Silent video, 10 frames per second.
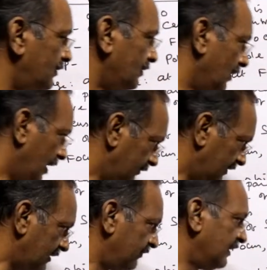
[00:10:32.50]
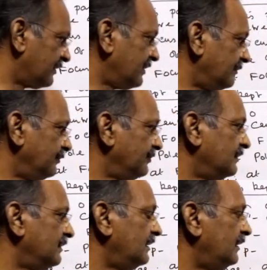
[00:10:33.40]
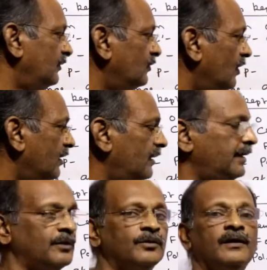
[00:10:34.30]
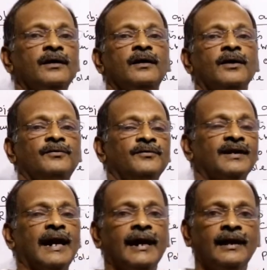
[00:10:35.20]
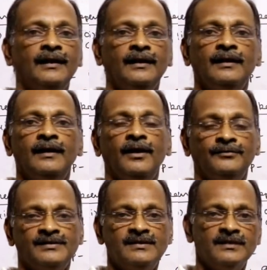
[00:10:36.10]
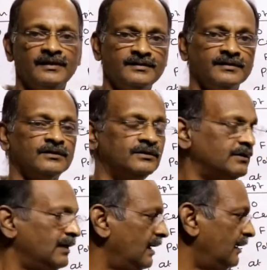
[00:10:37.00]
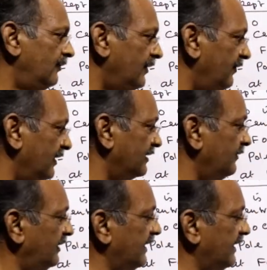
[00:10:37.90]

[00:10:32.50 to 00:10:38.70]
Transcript: So after reflection, it will go according to the law of reflection. Angle of incidence is equal to angle of reflection.